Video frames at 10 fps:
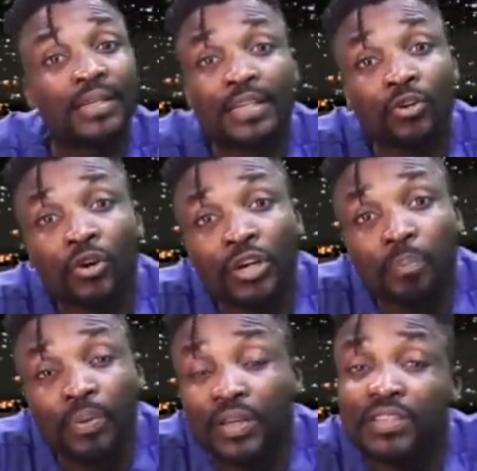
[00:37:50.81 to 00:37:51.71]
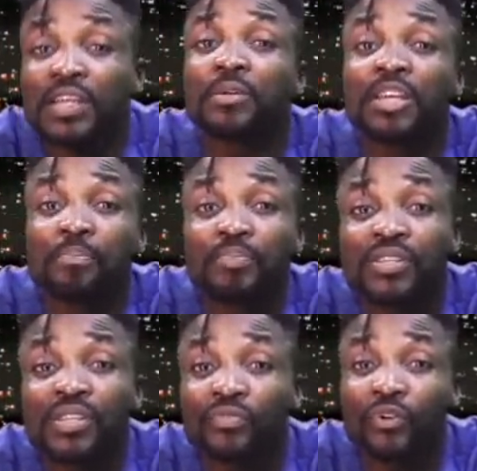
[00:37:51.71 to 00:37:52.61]
He no great pick. Say they
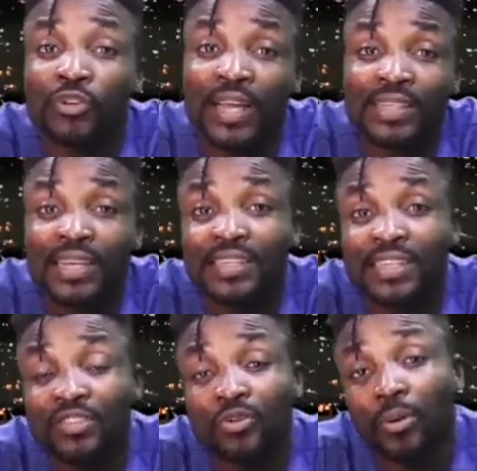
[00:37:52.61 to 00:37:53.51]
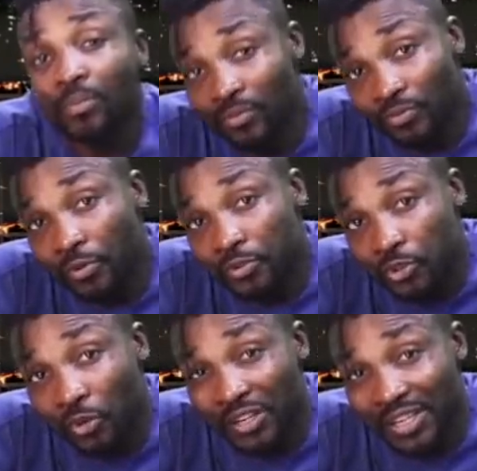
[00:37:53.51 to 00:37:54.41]
busy for United Kingdom for
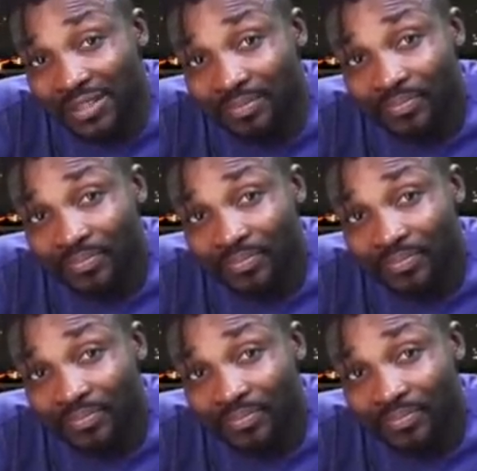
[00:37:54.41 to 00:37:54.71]
study.